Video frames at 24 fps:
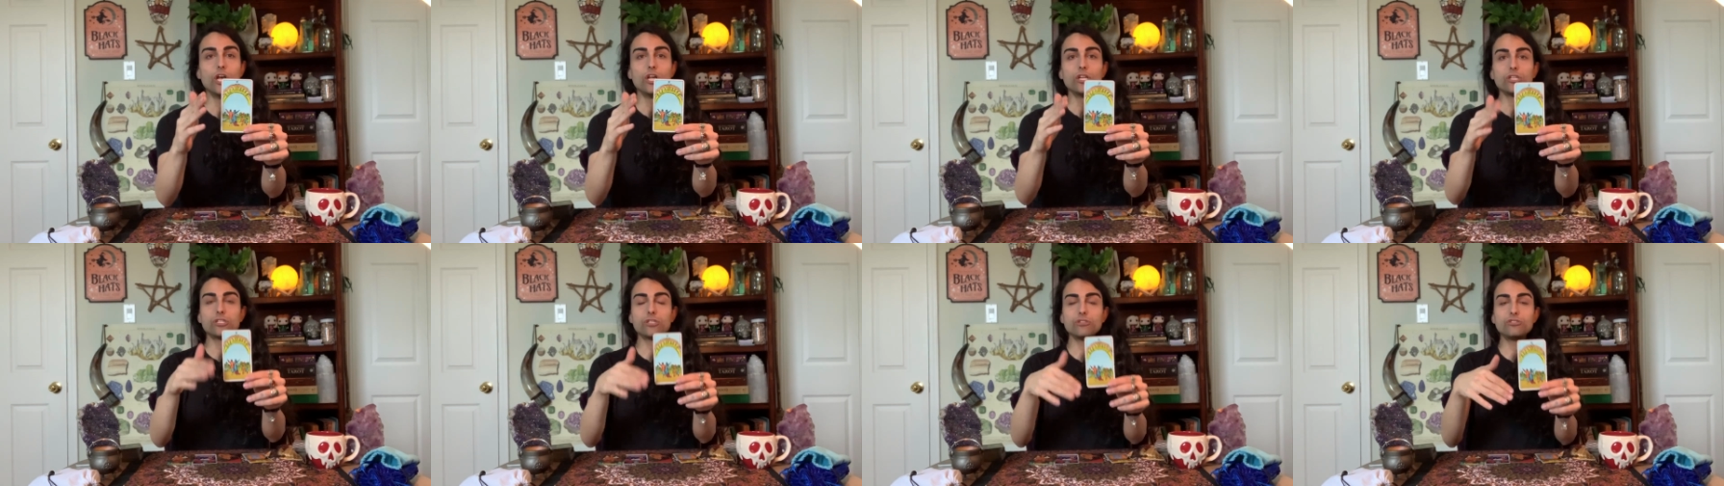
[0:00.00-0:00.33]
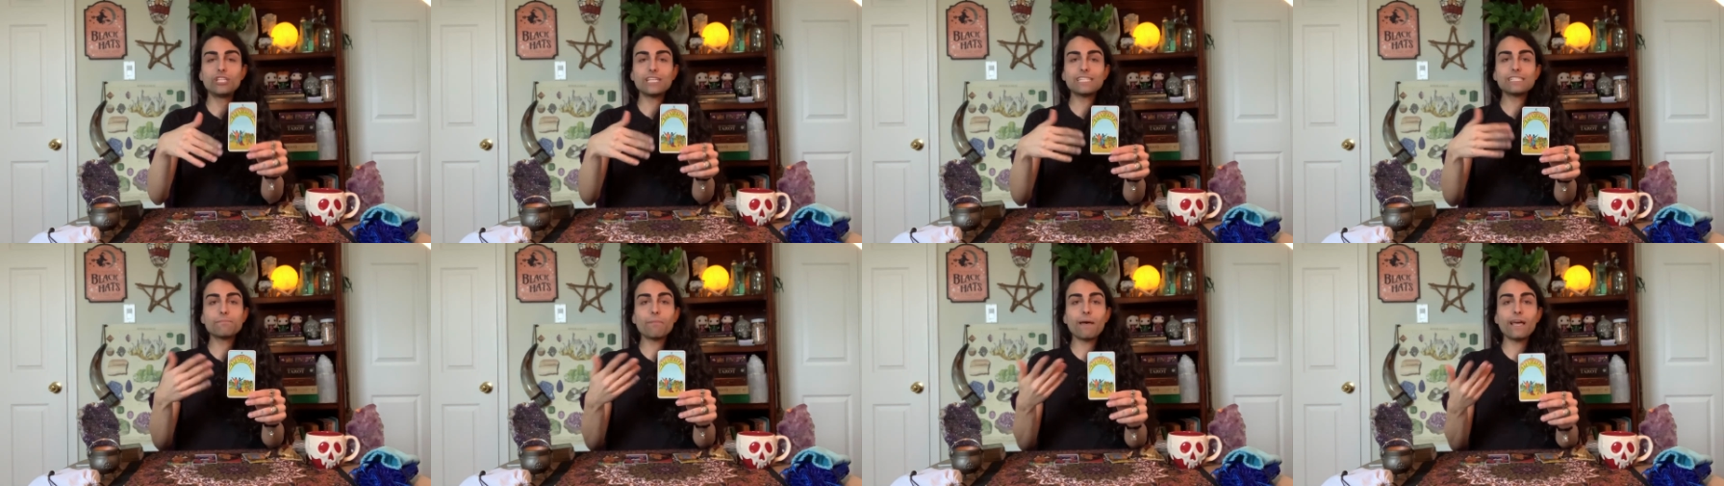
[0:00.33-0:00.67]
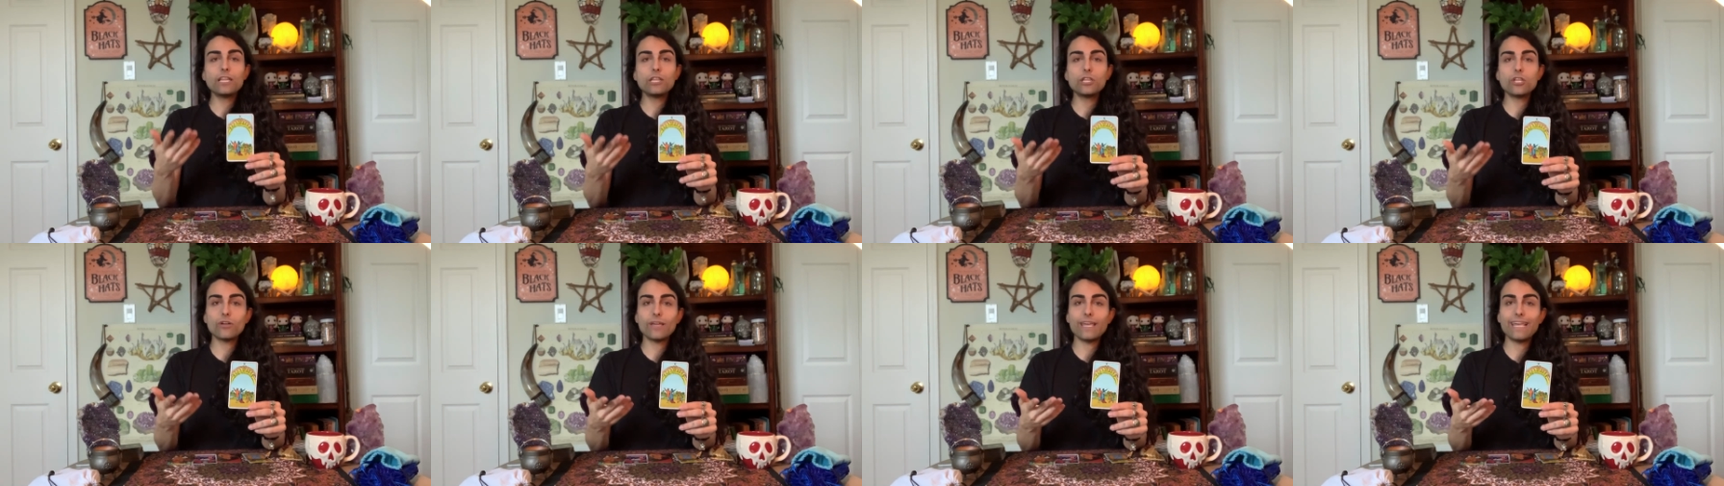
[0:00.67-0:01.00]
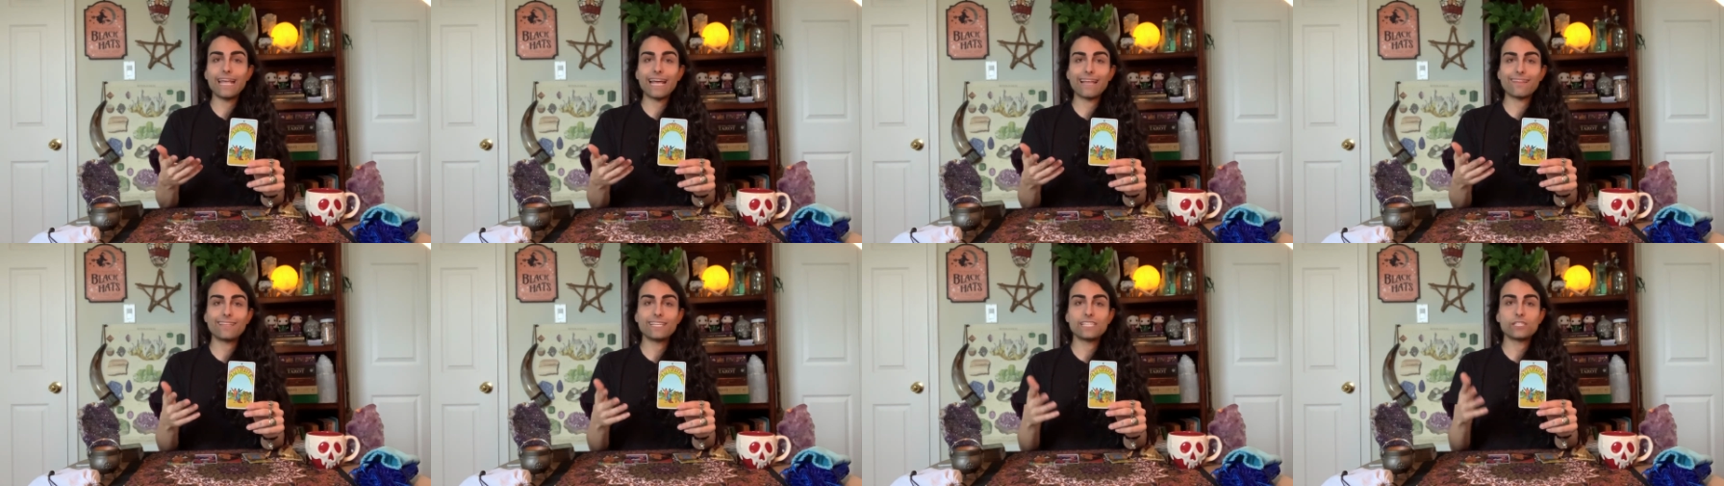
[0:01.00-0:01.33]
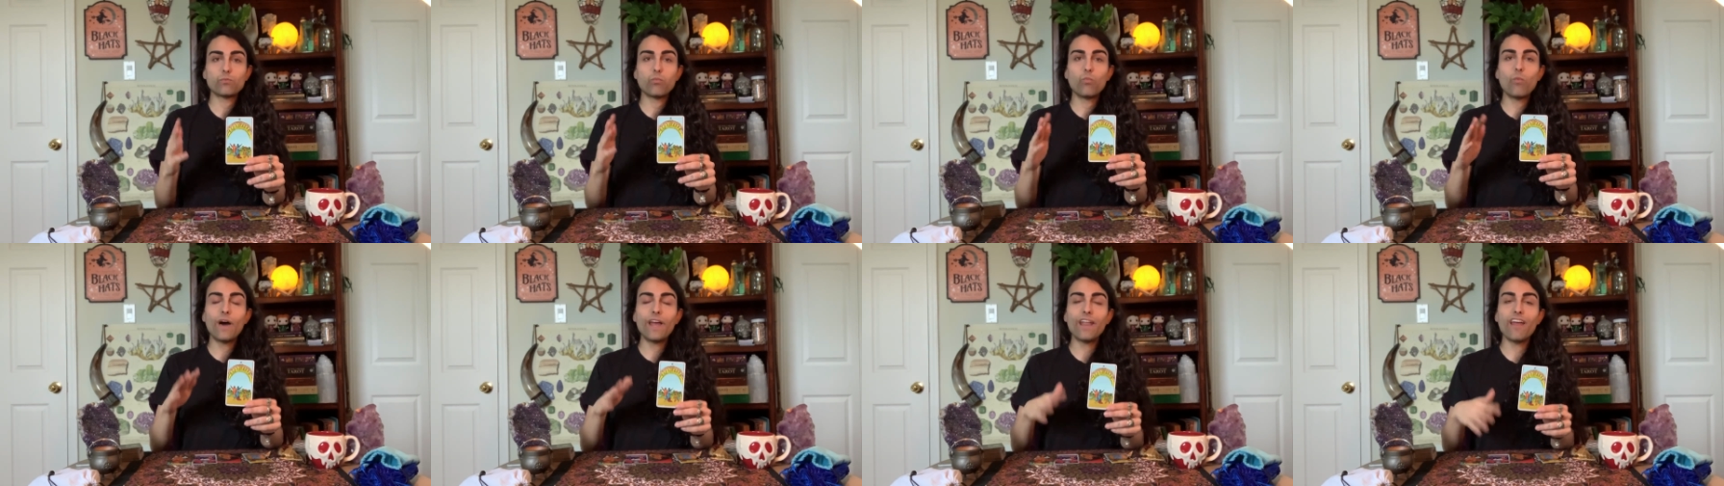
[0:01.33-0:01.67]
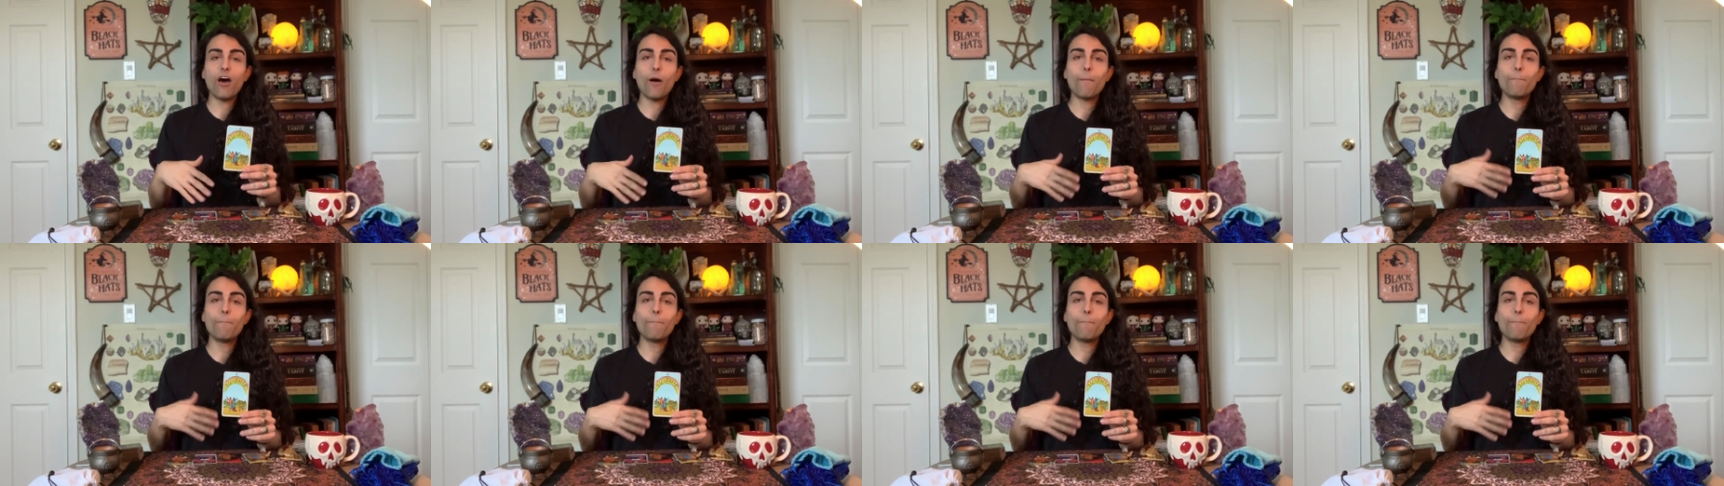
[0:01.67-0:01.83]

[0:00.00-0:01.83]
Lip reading: So just by looking at this, what